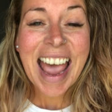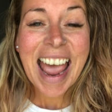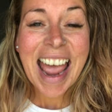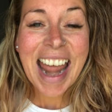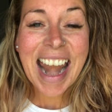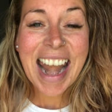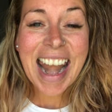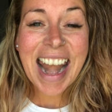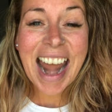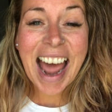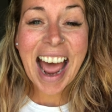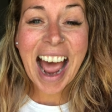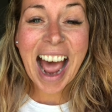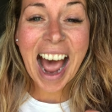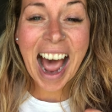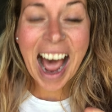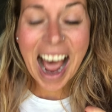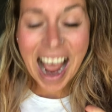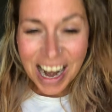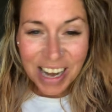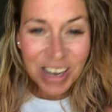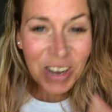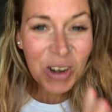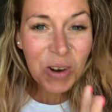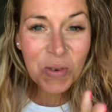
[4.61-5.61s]
And
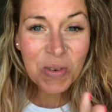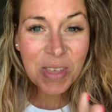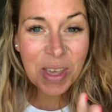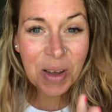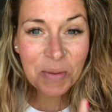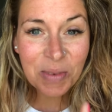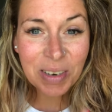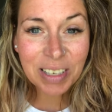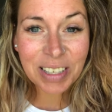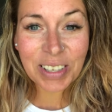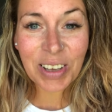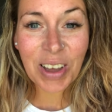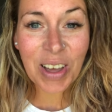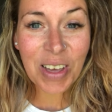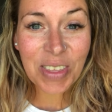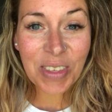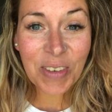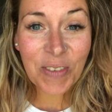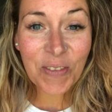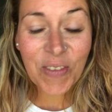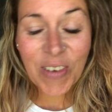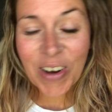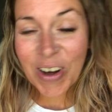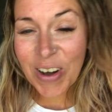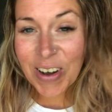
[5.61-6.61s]
I know that we saw the
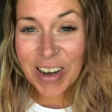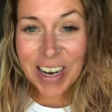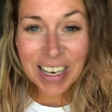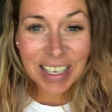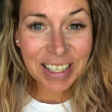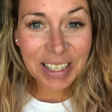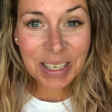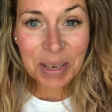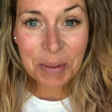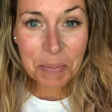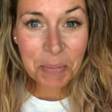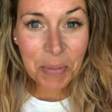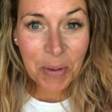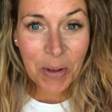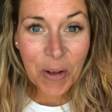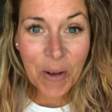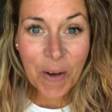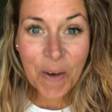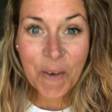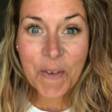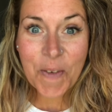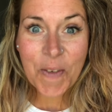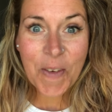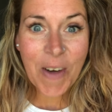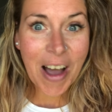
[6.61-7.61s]
very
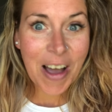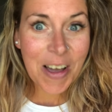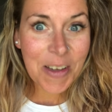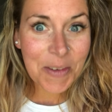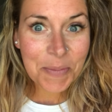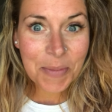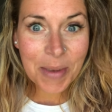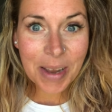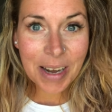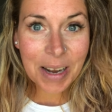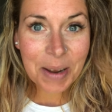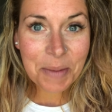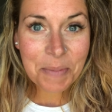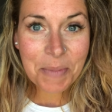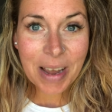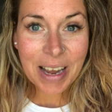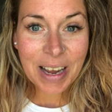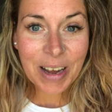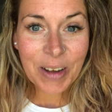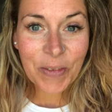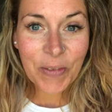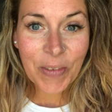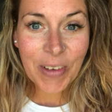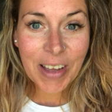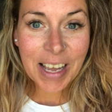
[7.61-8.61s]
simple 5-minute
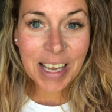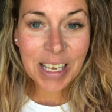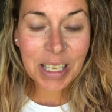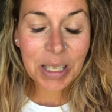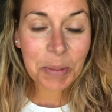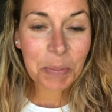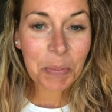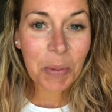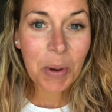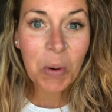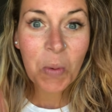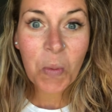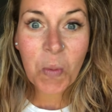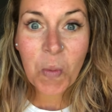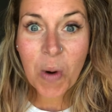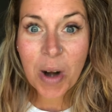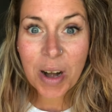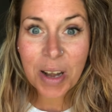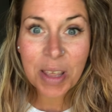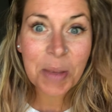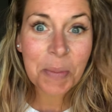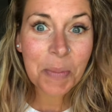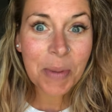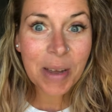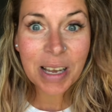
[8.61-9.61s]
makeup face, but one
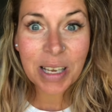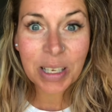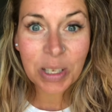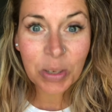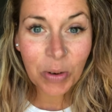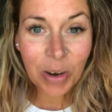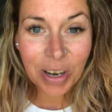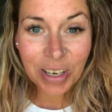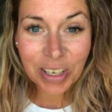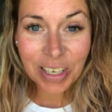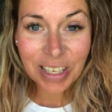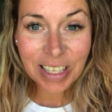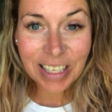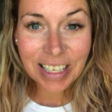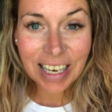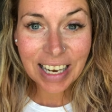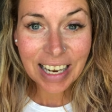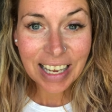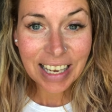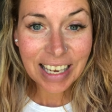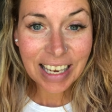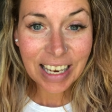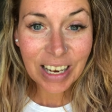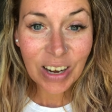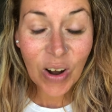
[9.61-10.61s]
of the biggest questions that
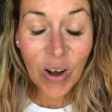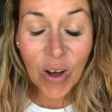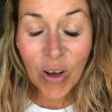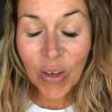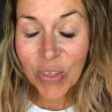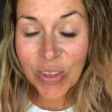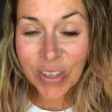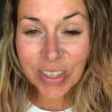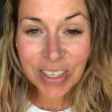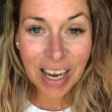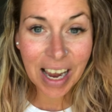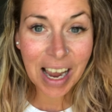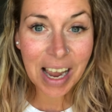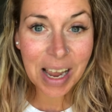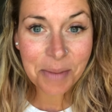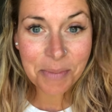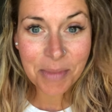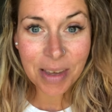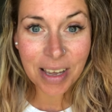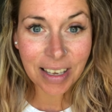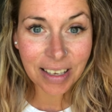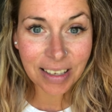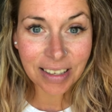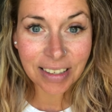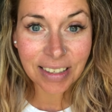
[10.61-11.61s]
I get all the time
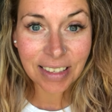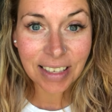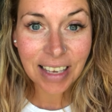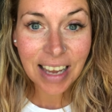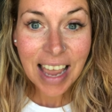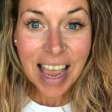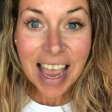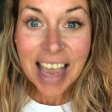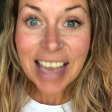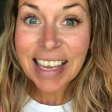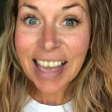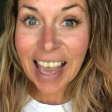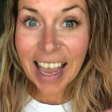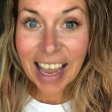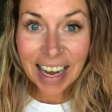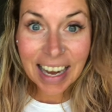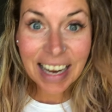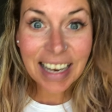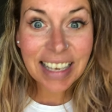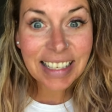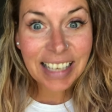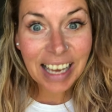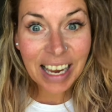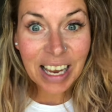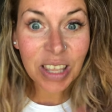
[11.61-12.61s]
is, can
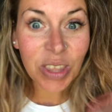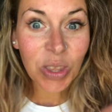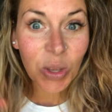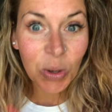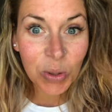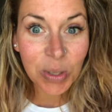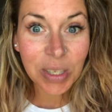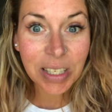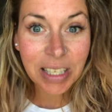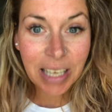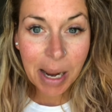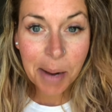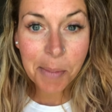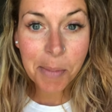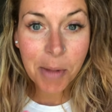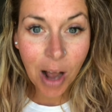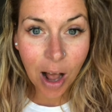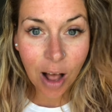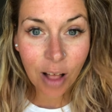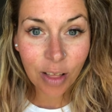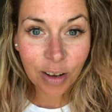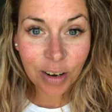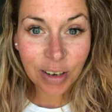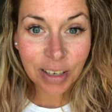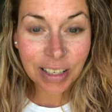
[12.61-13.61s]
I take those same
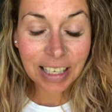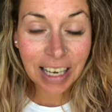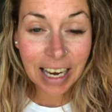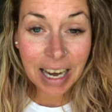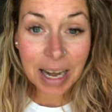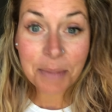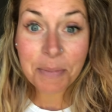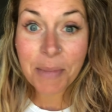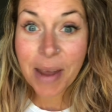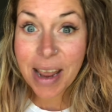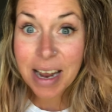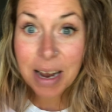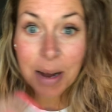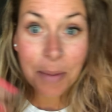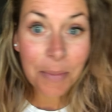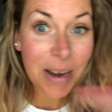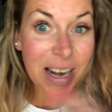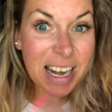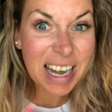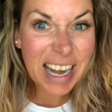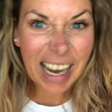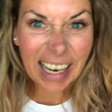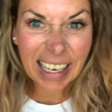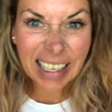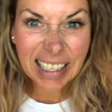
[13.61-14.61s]
colors and make them a
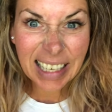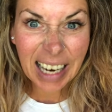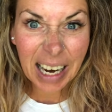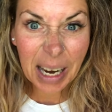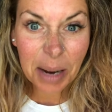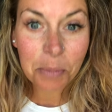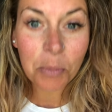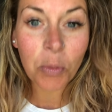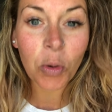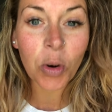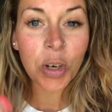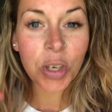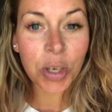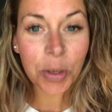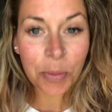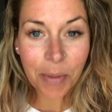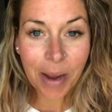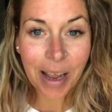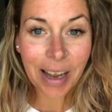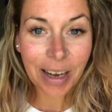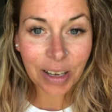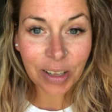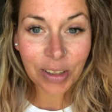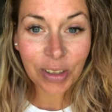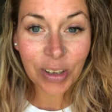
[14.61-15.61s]
nighttime, more
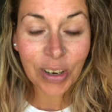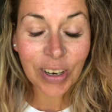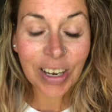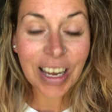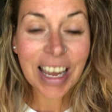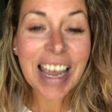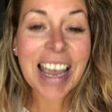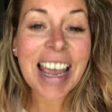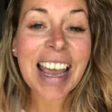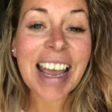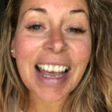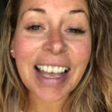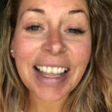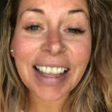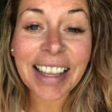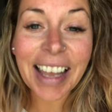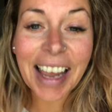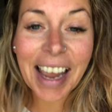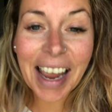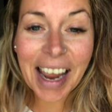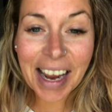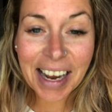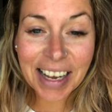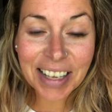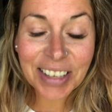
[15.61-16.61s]
dramatic look? And
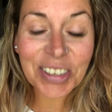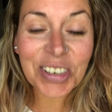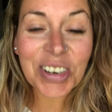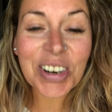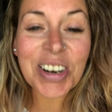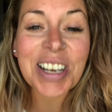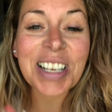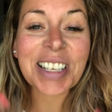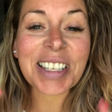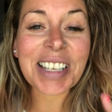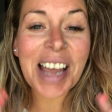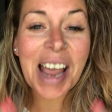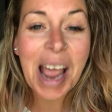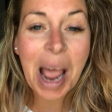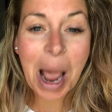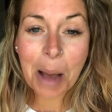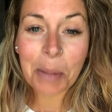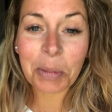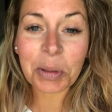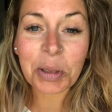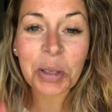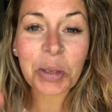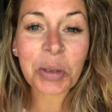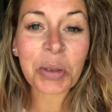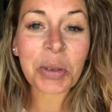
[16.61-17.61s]
the answer is
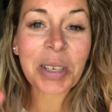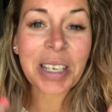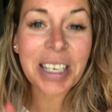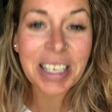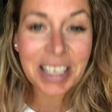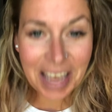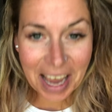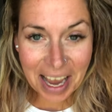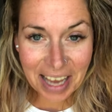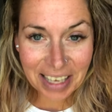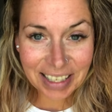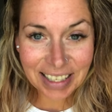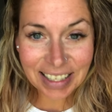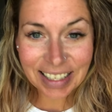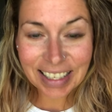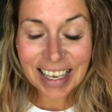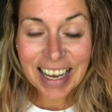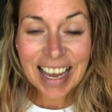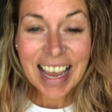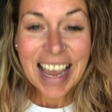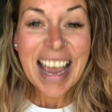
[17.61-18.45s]
absolutely yes.